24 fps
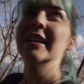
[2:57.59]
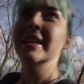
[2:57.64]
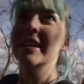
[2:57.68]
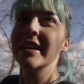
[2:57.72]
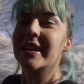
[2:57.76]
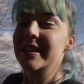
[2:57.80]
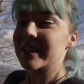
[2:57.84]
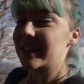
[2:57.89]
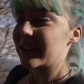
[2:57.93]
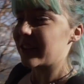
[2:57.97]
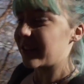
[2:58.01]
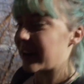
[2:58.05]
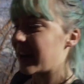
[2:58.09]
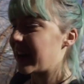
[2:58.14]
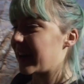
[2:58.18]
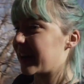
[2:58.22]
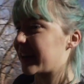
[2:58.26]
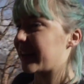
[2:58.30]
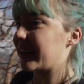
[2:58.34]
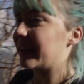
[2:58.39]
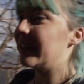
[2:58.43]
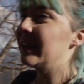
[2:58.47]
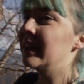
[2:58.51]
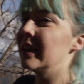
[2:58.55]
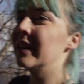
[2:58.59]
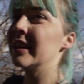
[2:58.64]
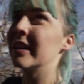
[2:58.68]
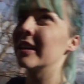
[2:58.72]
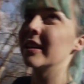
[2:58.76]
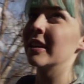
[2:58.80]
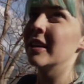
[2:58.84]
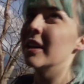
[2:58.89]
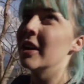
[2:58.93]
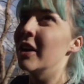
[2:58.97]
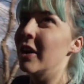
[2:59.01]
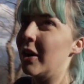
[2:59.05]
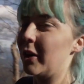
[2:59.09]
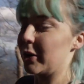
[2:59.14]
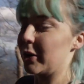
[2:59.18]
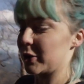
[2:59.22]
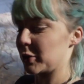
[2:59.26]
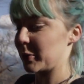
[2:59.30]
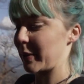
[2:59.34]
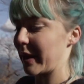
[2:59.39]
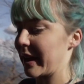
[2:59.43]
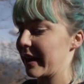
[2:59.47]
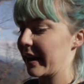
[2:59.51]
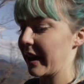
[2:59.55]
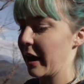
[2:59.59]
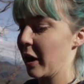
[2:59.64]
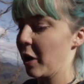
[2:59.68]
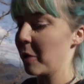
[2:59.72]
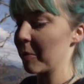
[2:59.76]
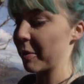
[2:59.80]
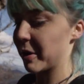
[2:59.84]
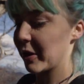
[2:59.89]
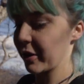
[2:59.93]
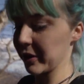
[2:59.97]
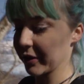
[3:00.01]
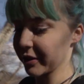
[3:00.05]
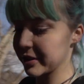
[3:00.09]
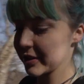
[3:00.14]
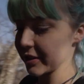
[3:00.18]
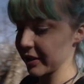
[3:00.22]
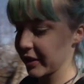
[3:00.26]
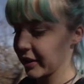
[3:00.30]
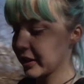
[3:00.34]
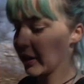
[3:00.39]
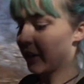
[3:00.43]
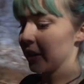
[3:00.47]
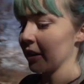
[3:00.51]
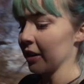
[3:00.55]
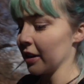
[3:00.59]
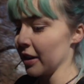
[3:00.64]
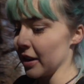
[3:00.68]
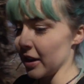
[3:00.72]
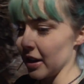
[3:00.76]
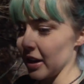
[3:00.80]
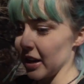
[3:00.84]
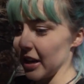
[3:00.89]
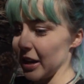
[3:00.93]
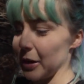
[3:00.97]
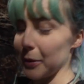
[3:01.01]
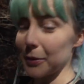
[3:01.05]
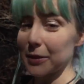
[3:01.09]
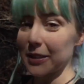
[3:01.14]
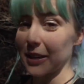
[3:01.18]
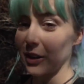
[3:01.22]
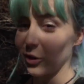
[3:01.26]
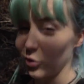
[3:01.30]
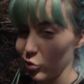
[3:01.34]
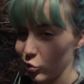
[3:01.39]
It's a little harder. Also, we had a helmet on, so he was like